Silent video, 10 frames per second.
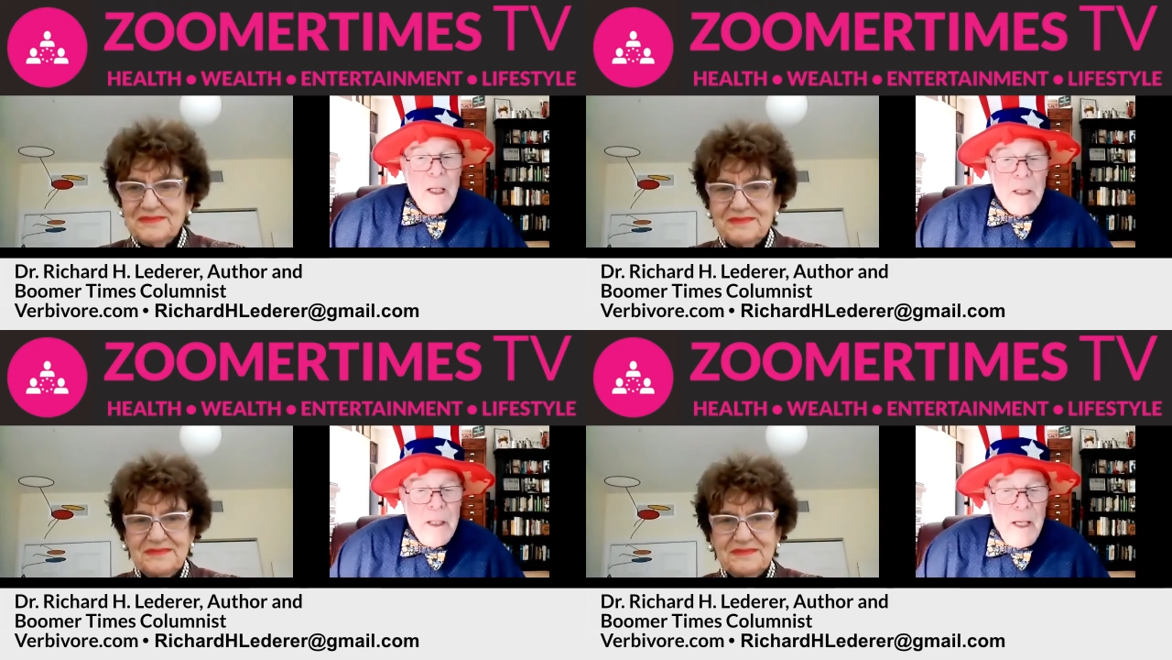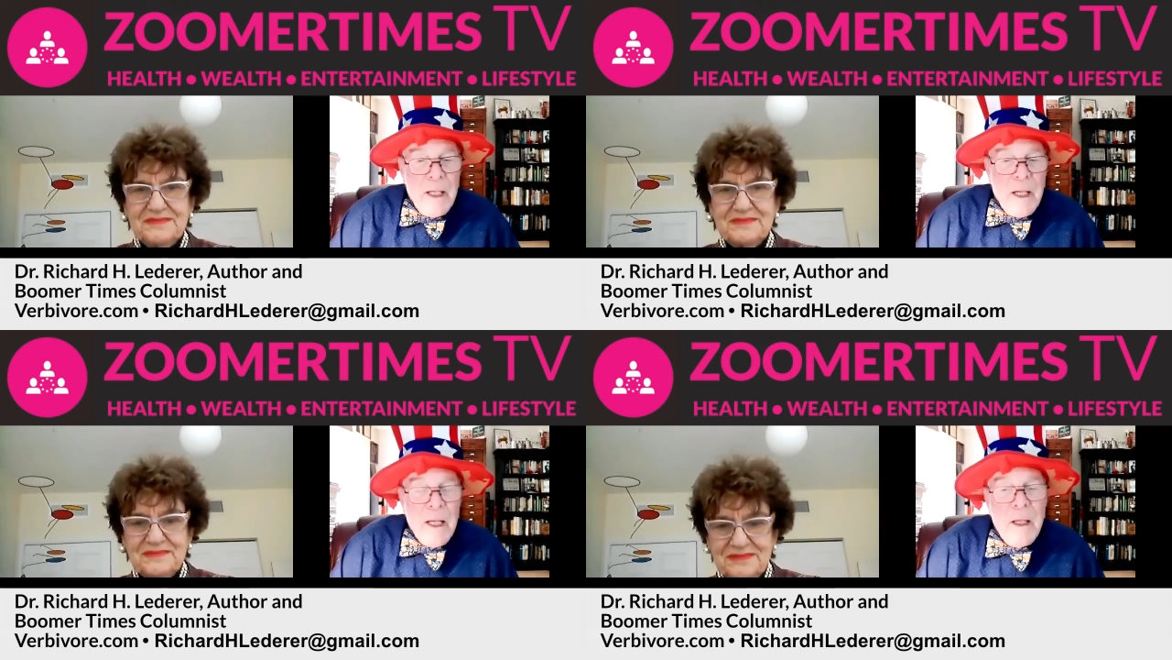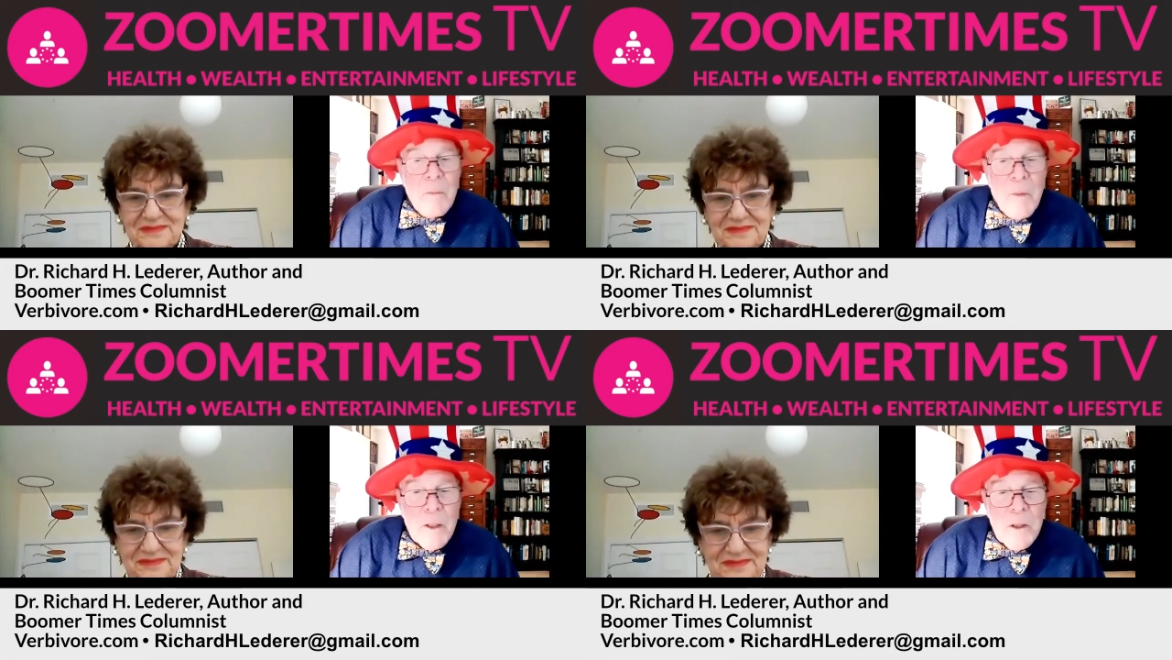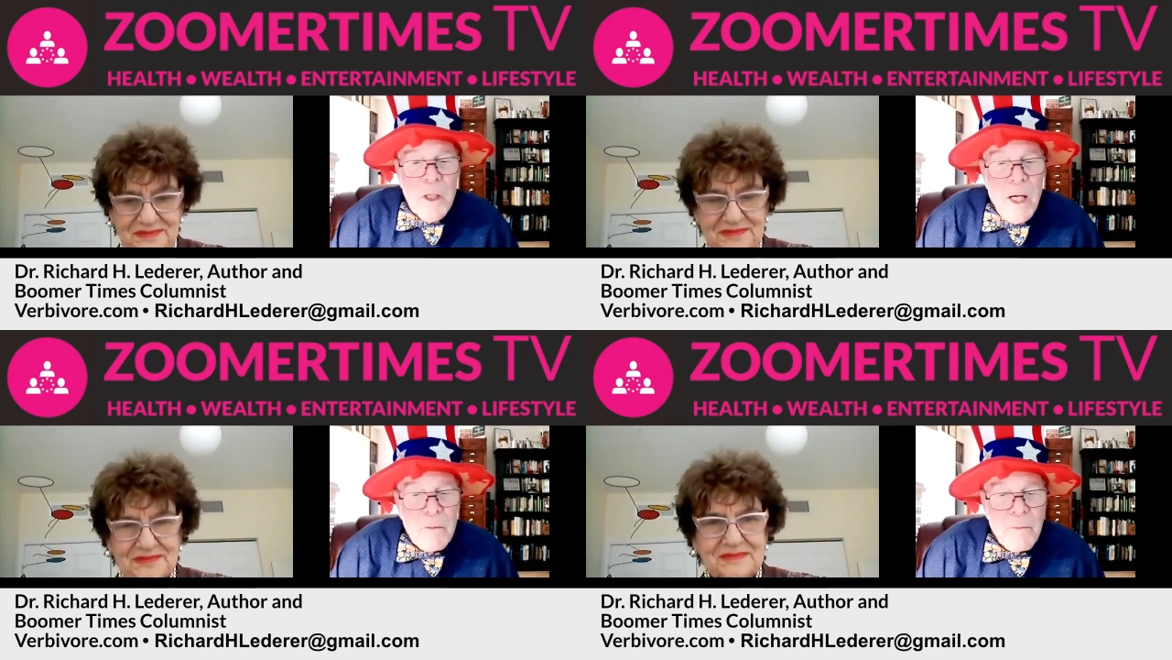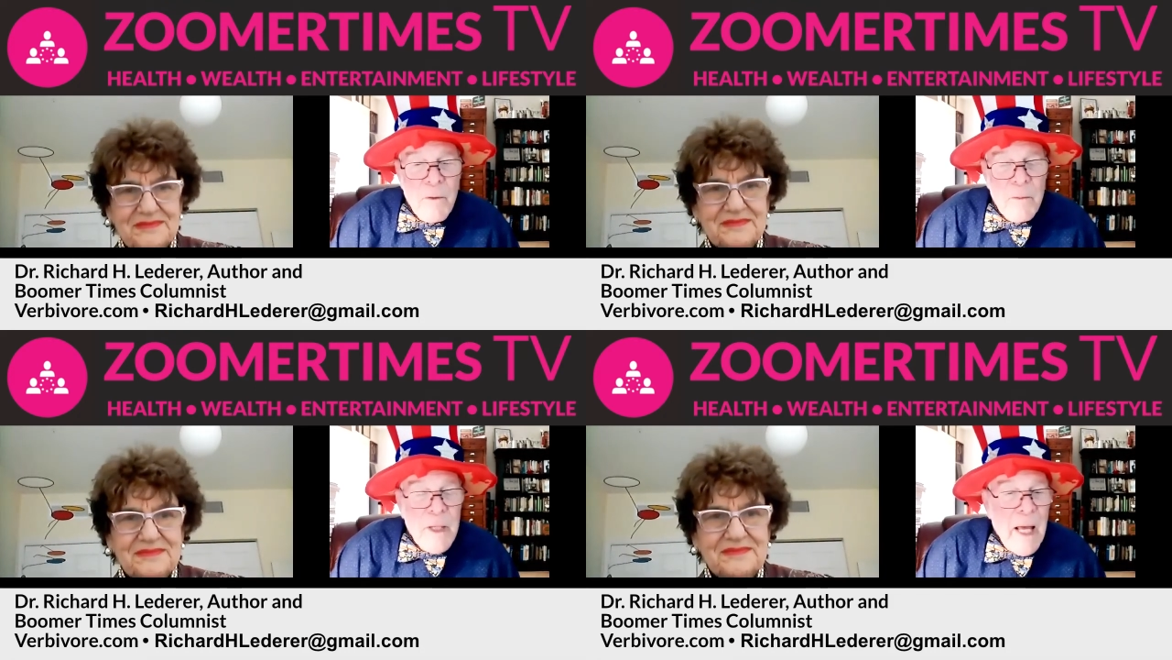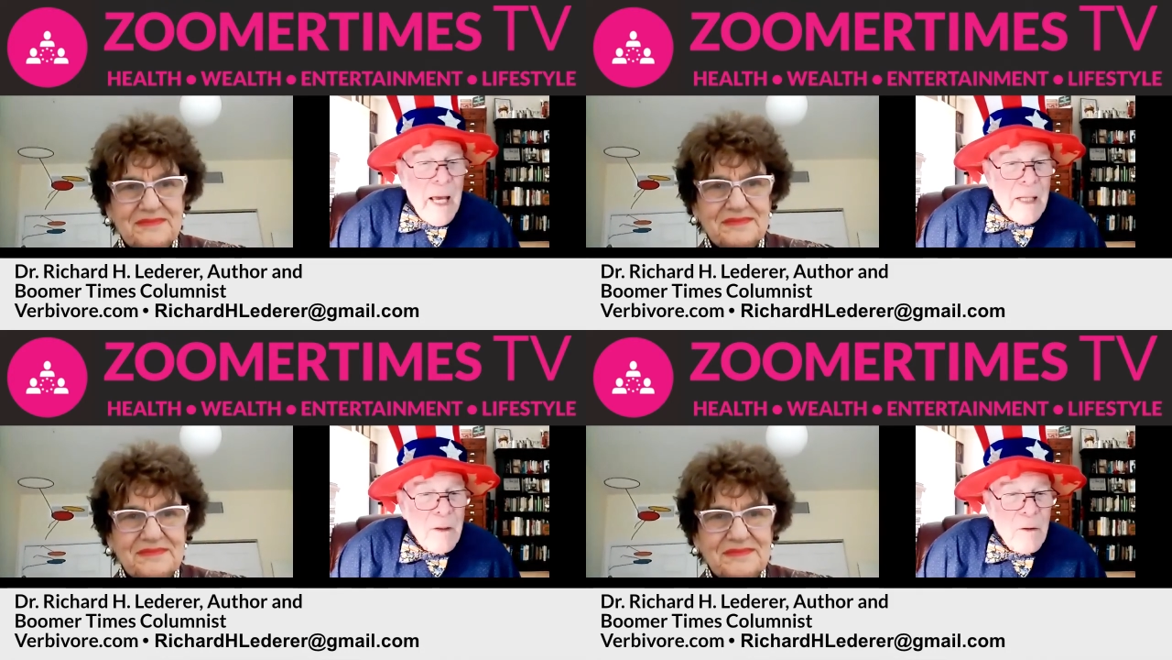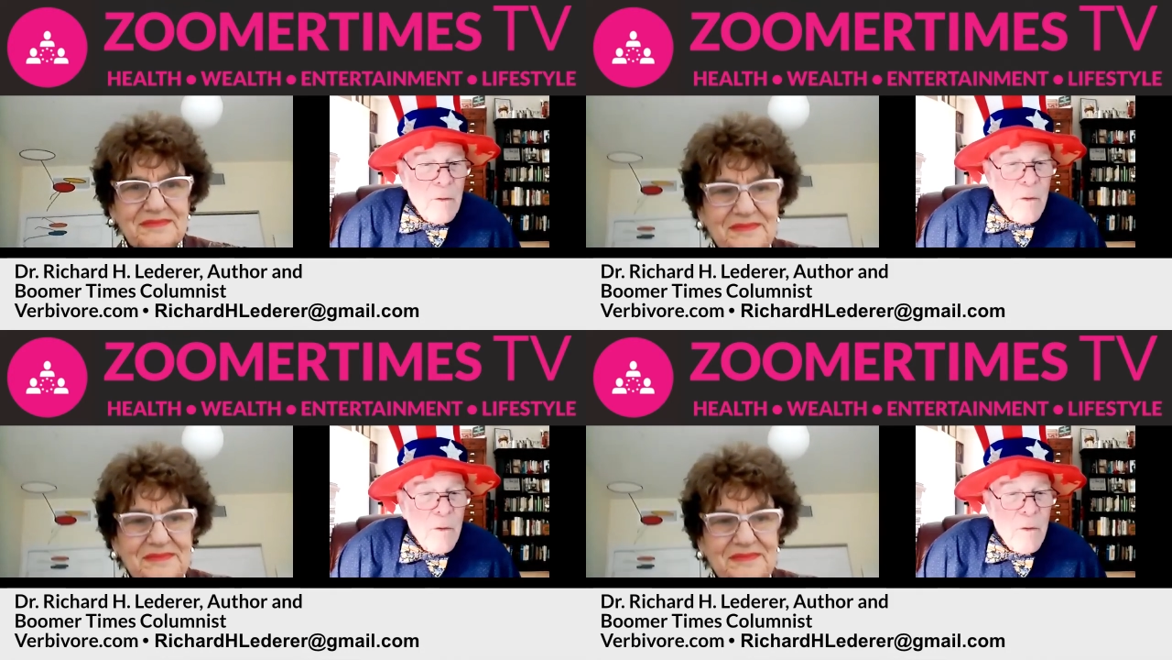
Speaker 1: Then I got my shot from an active